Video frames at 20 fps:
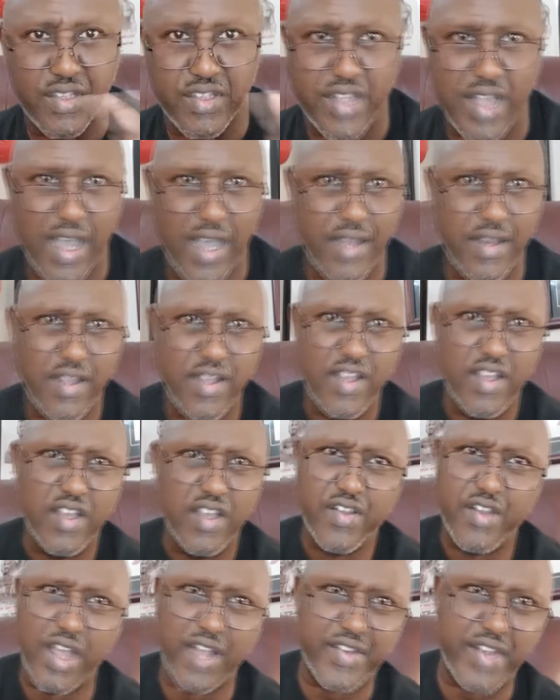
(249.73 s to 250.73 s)
Not
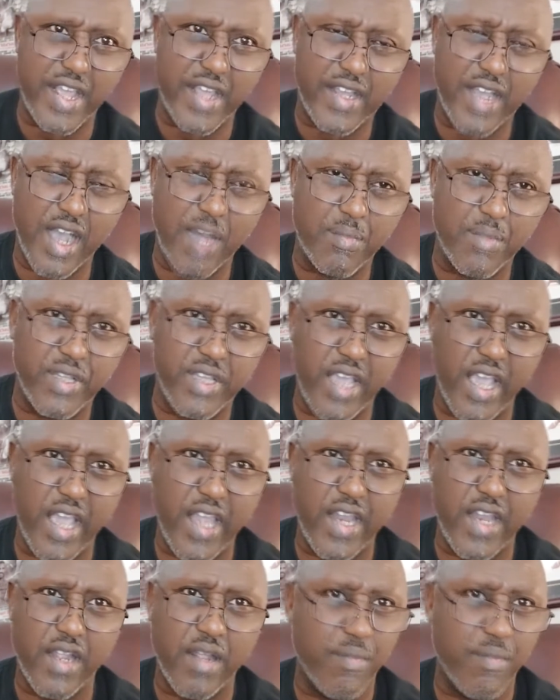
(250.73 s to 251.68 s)
that complicated.